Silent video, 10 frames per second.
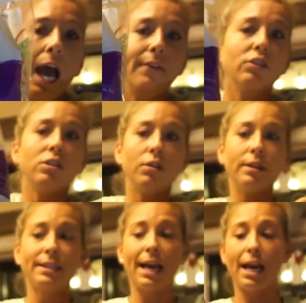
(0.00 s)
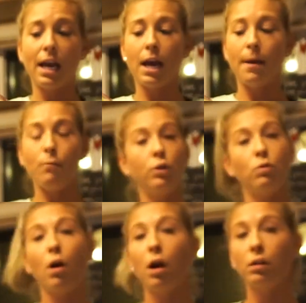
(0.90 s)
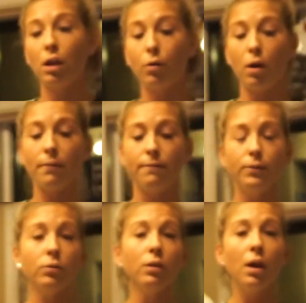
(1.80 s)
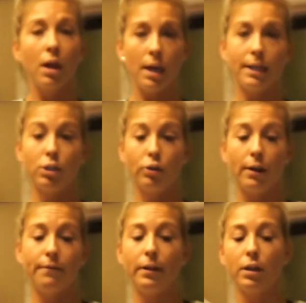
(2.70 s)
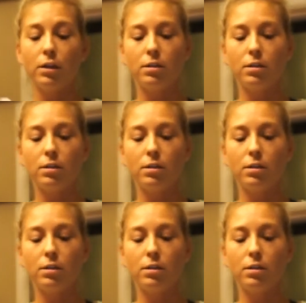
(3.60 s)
I've just noticed that when you are lower on food, it's a great filler.